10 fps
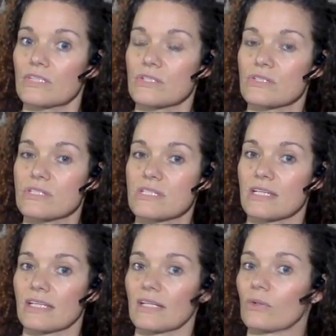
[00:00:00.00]
So just
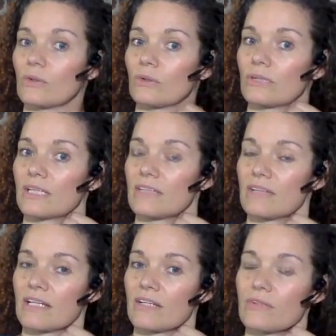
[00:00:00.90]
taking hold and
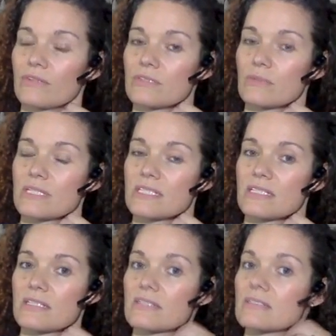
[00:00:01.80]
giving it little
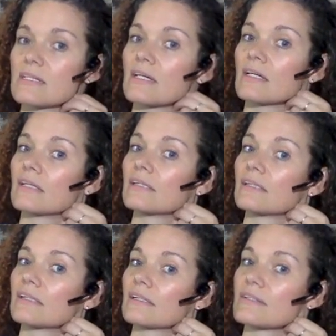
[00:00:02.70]
squeezes
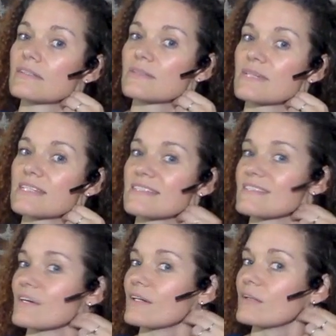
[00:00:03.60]

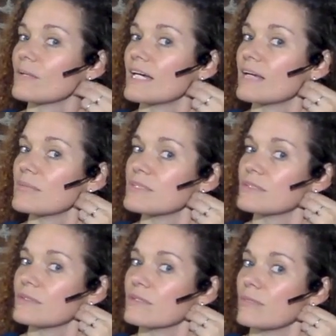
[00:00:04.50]
all the way up
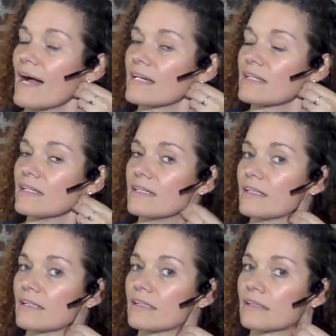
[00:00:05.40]
to the back of the
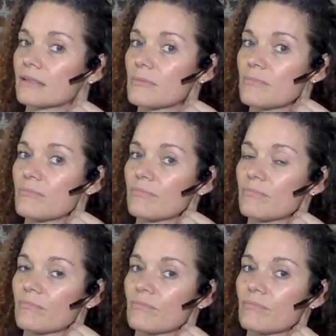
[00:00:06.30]
ear.
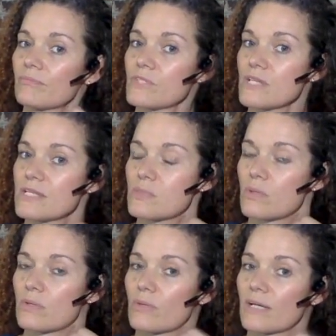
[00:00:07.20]
So that's
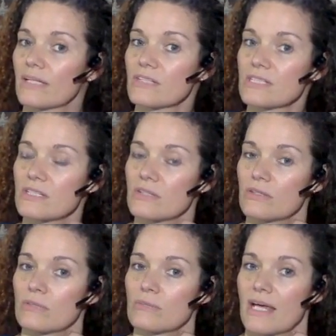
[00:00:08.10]
one way, just a
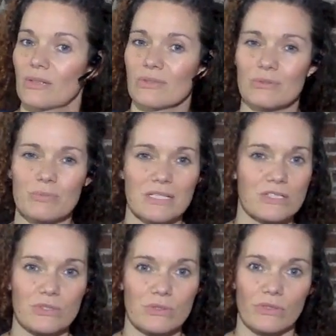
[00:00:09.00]
little manual. Don't be
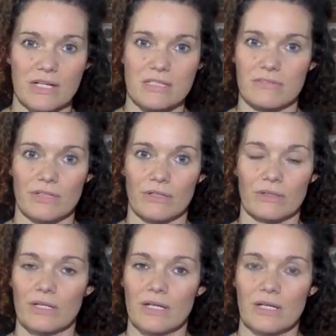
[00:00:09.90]
too aggressive
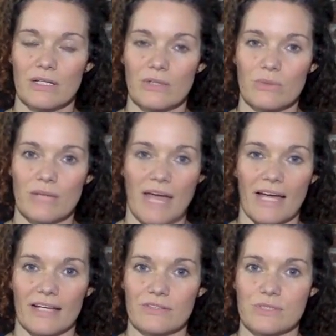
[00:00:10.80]
though. You don't want to
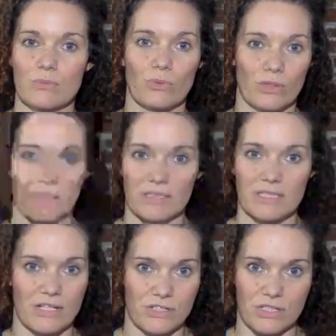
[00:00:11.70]
add just more
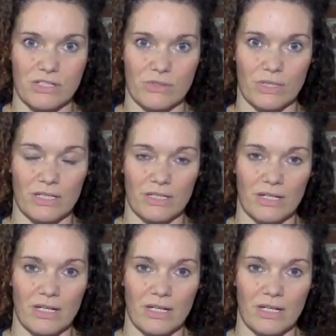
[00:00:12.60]
tension to it.